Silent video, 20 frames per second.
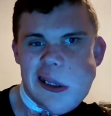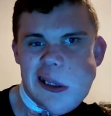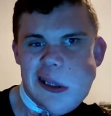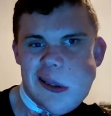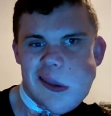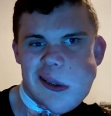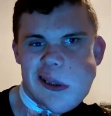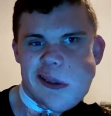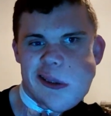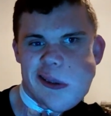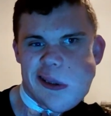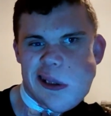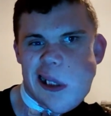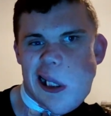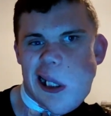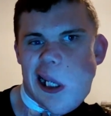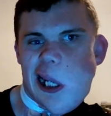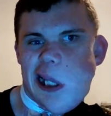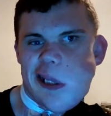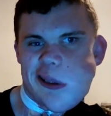
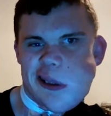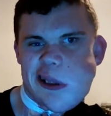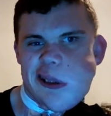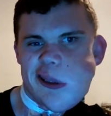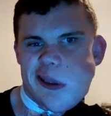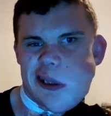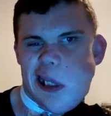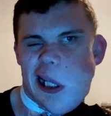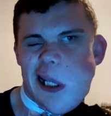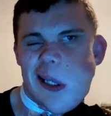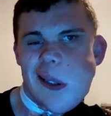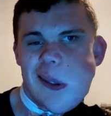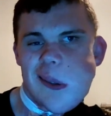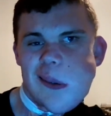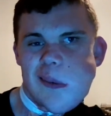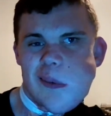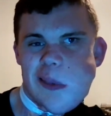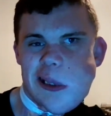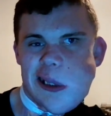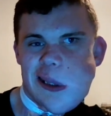I did
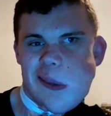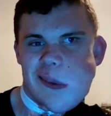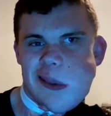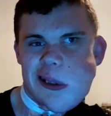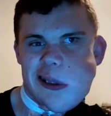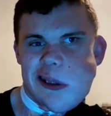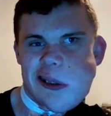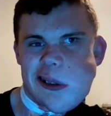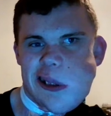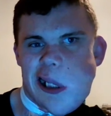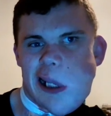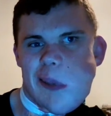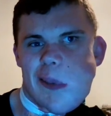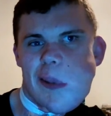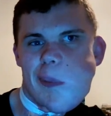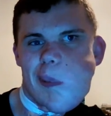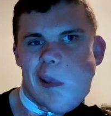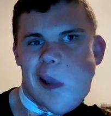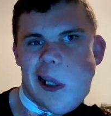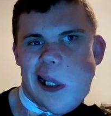definitely have
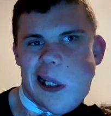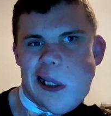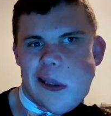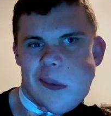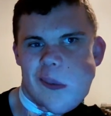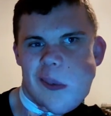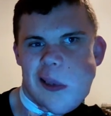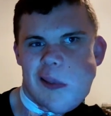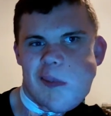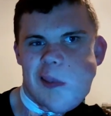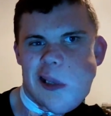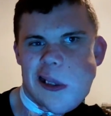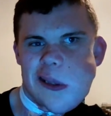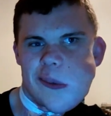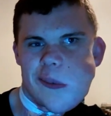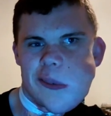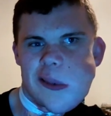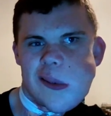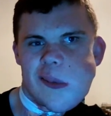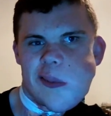a blast with this
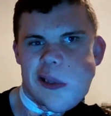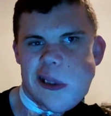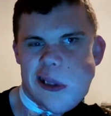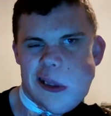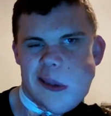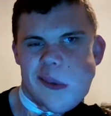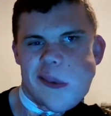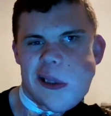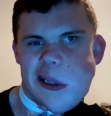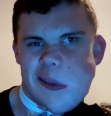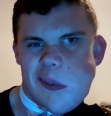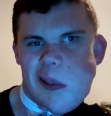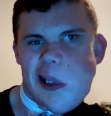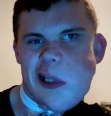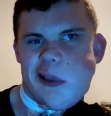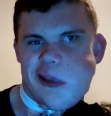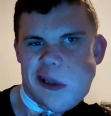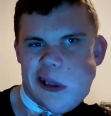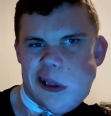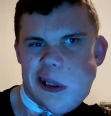movie, even if
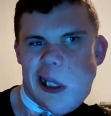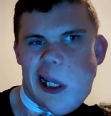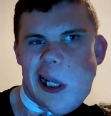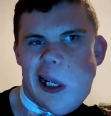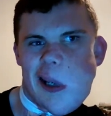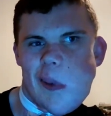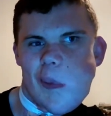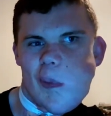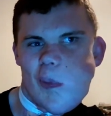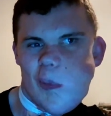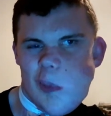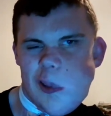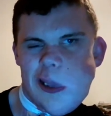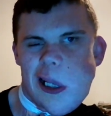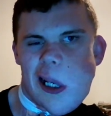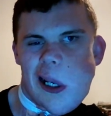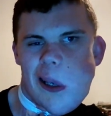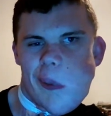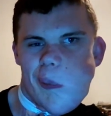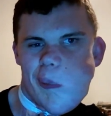I did have
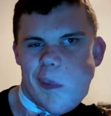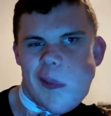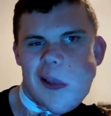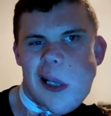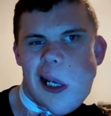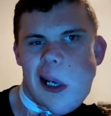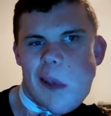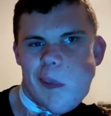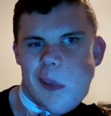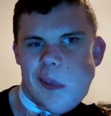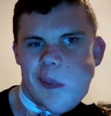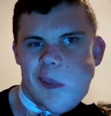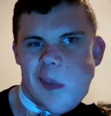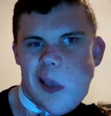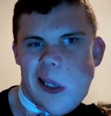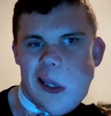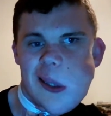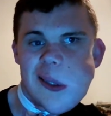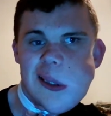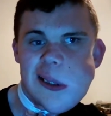some problems
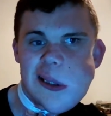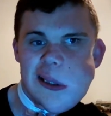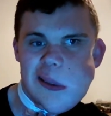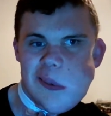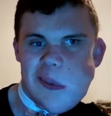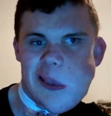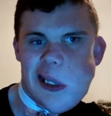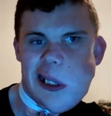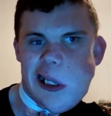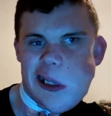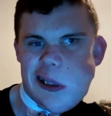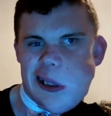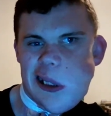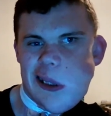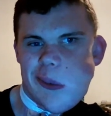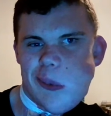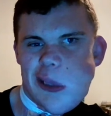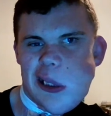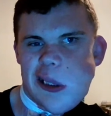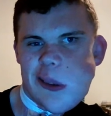with it,
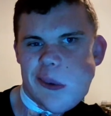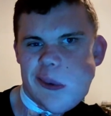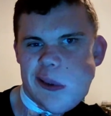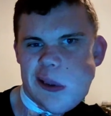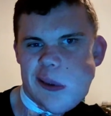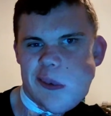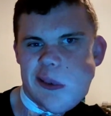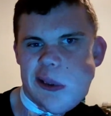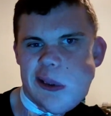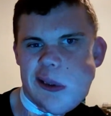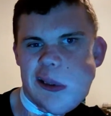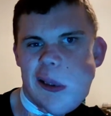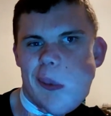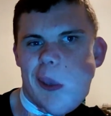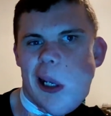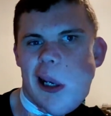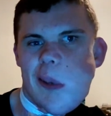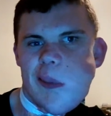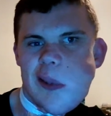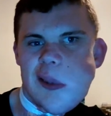and maybe even
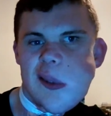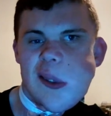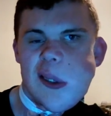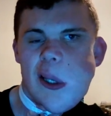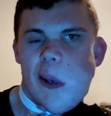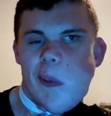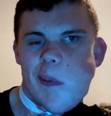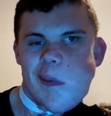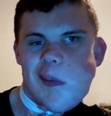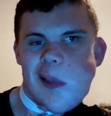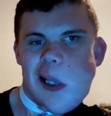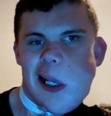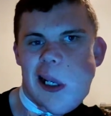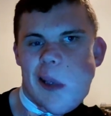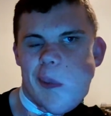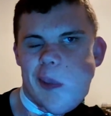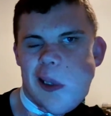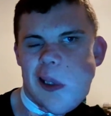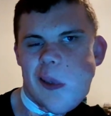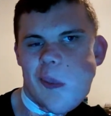some other
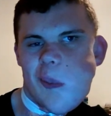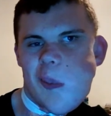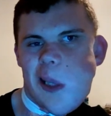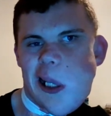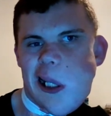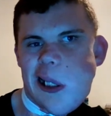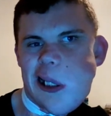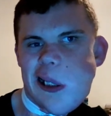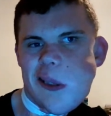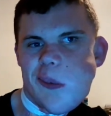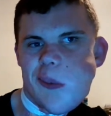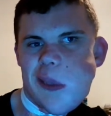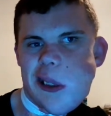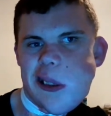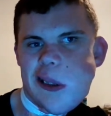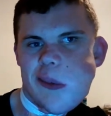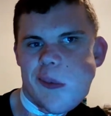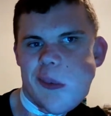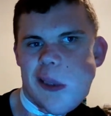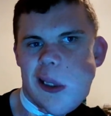problems that I
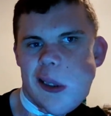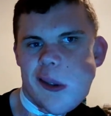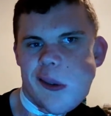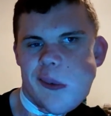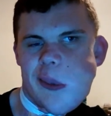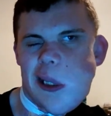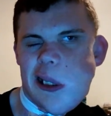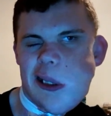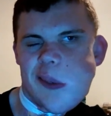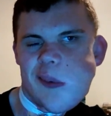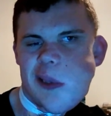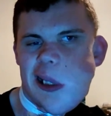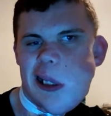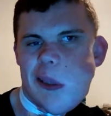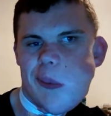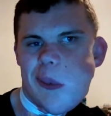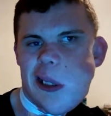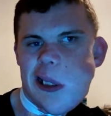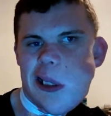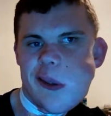may have
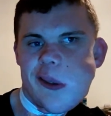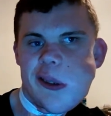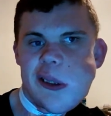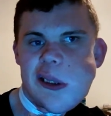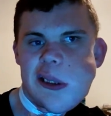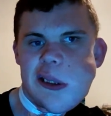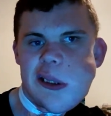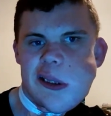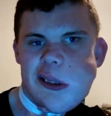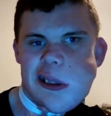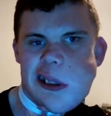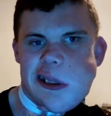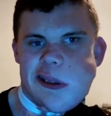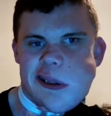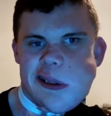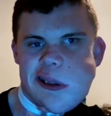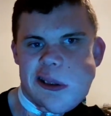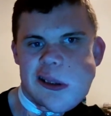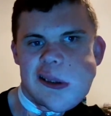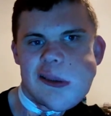not mentioned
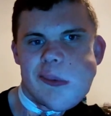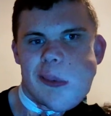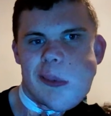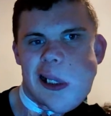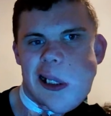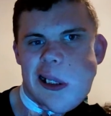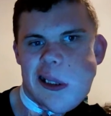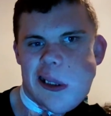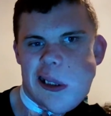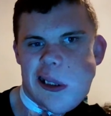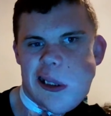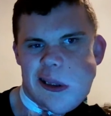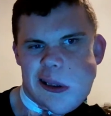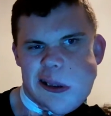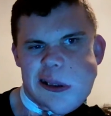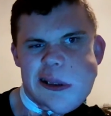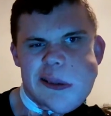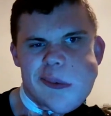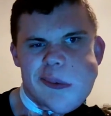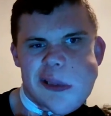here. But in
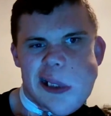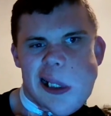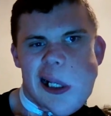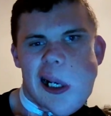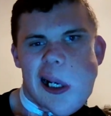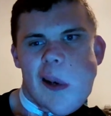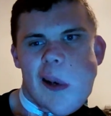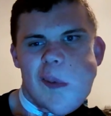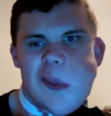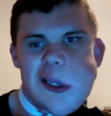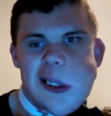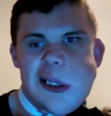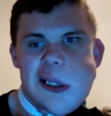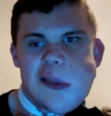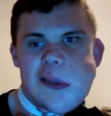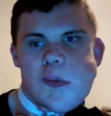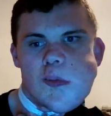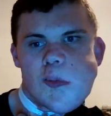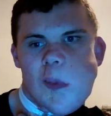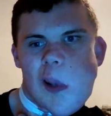terms of
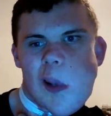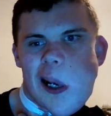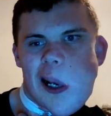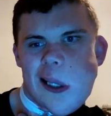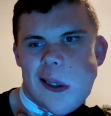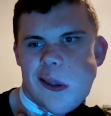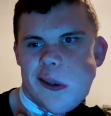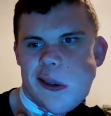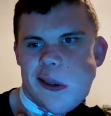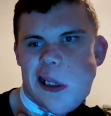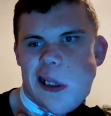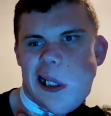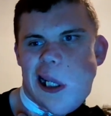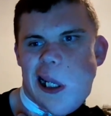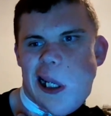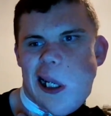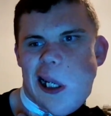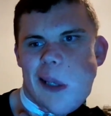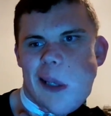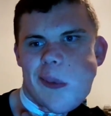what's gonna
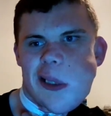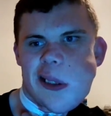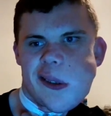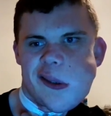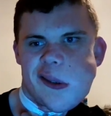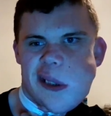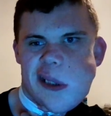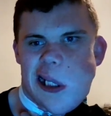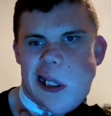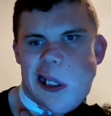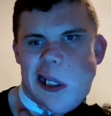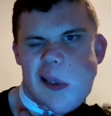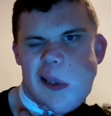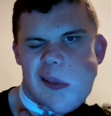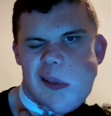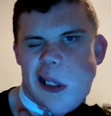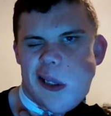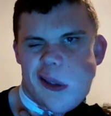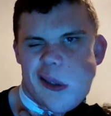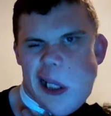happen now,
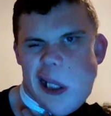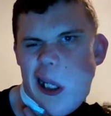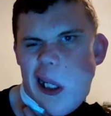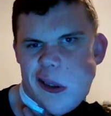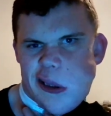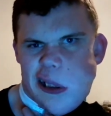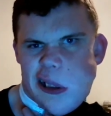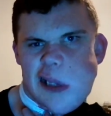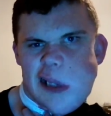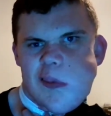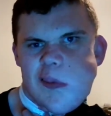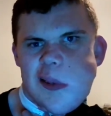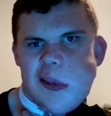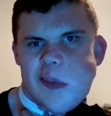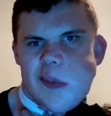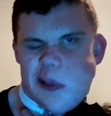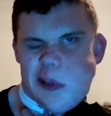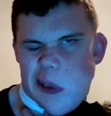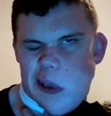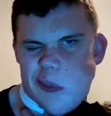like, not just
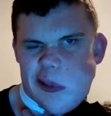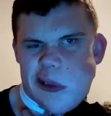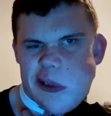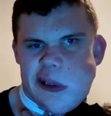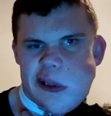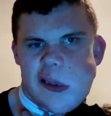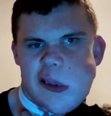for the MCU,